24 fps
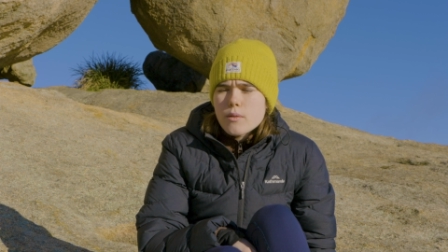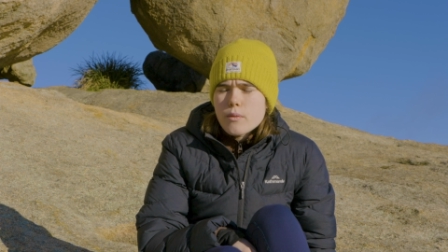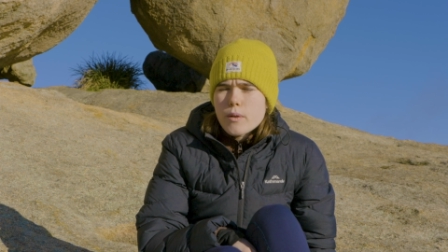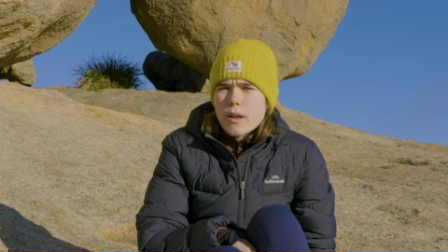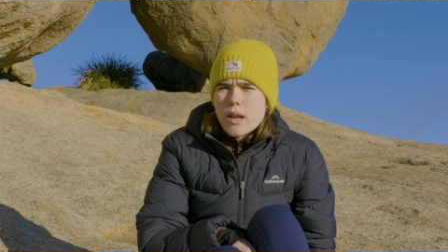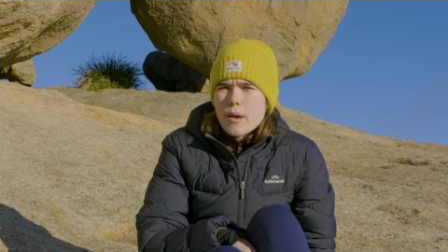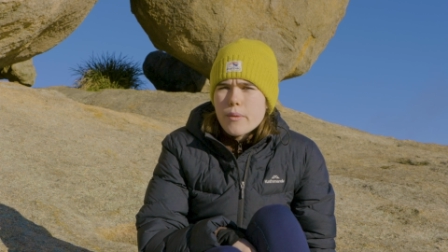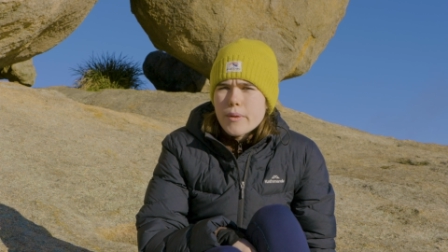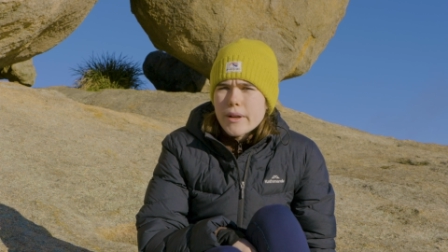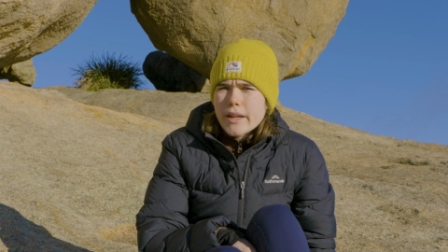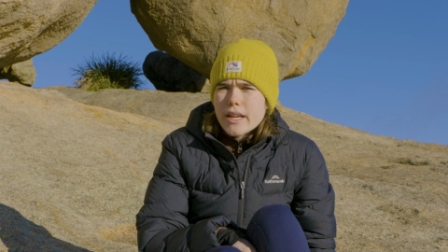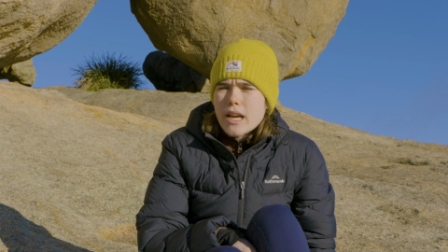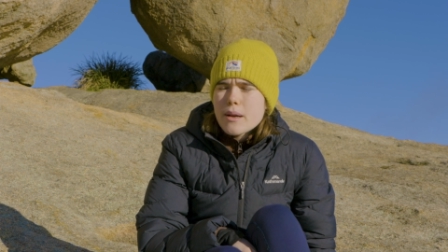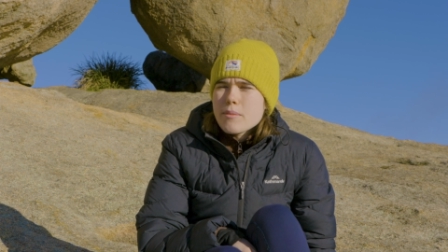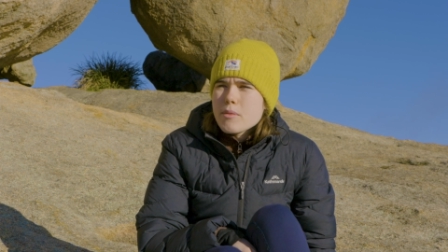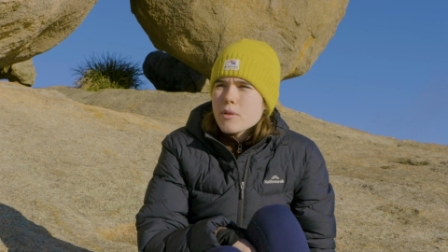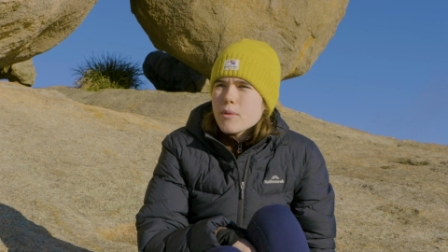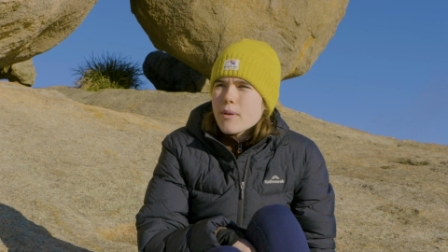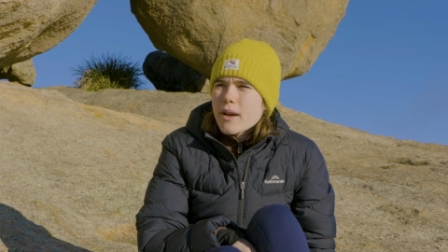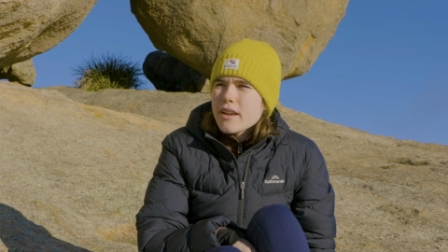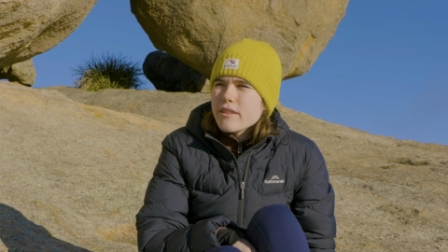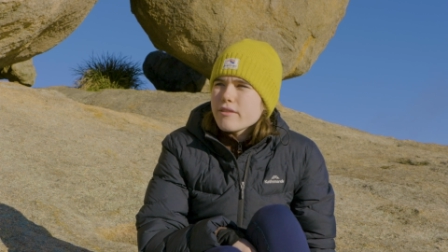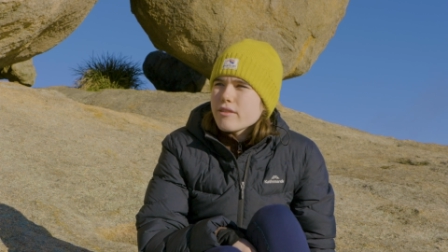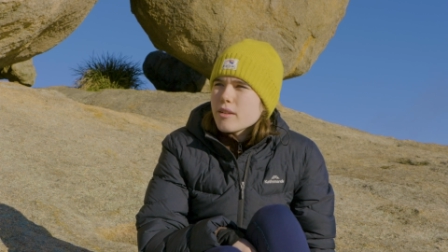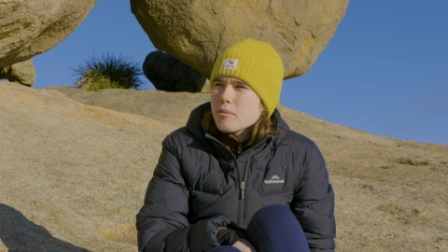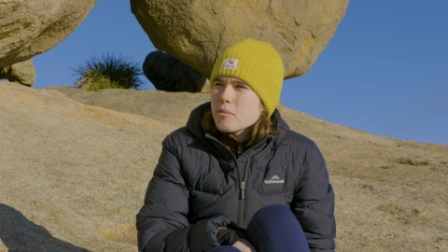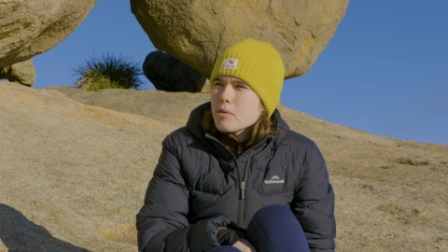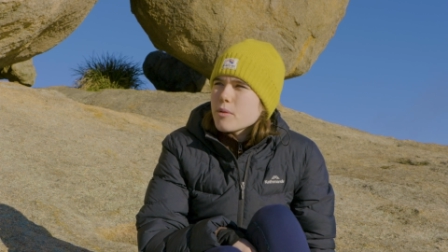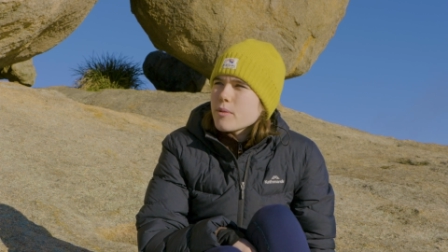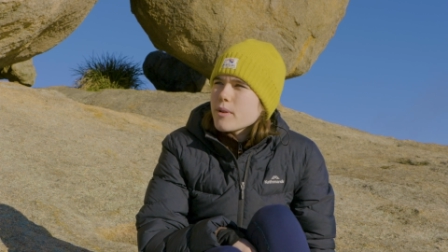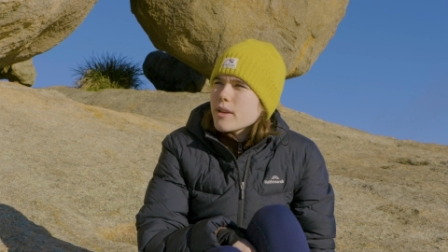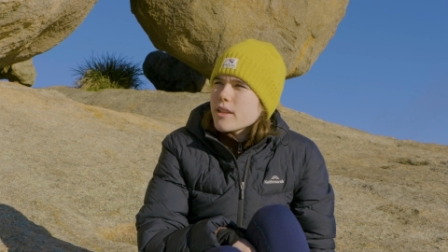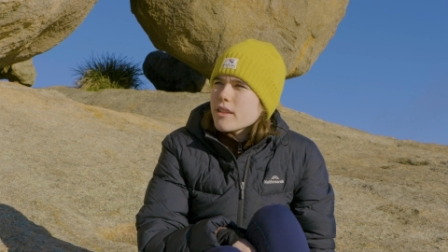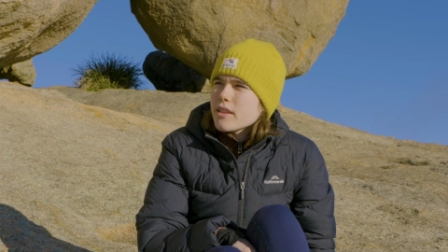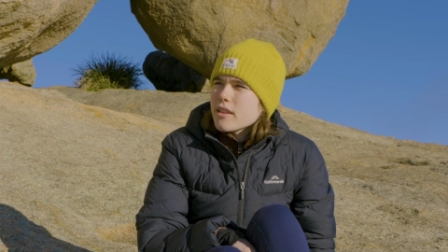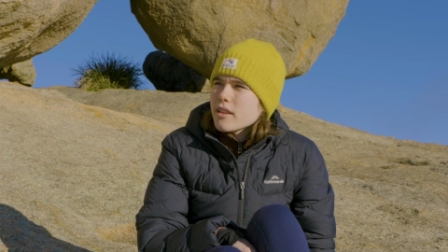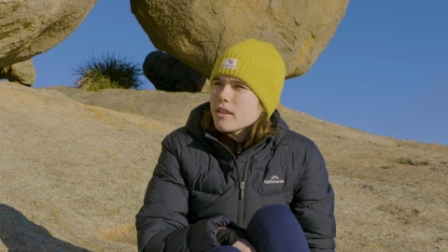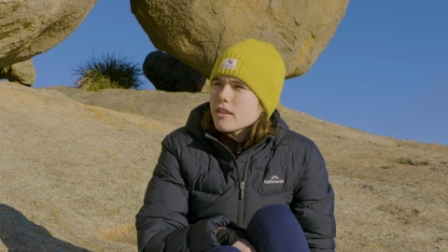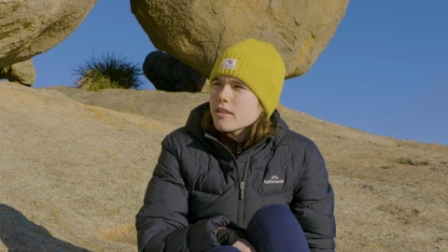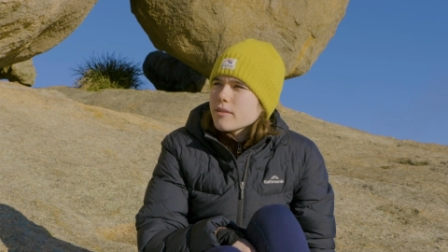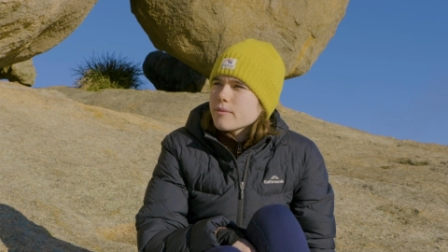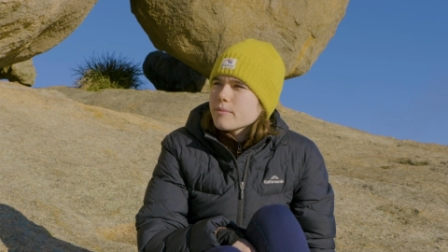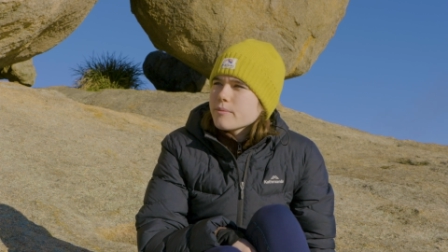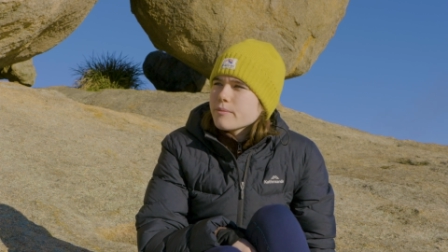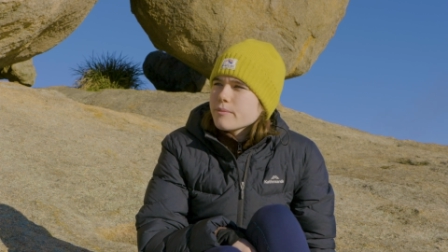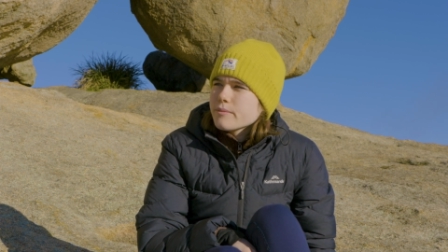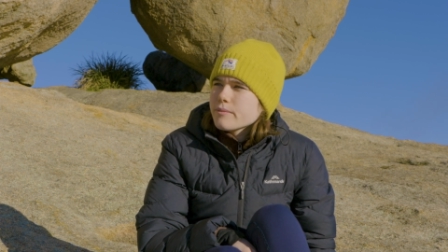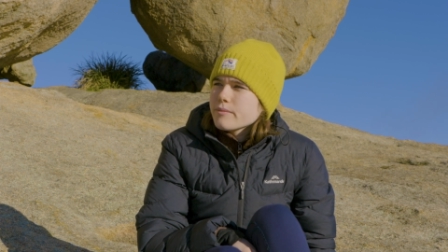what I want to come away from it with
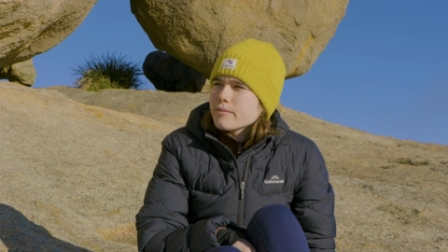and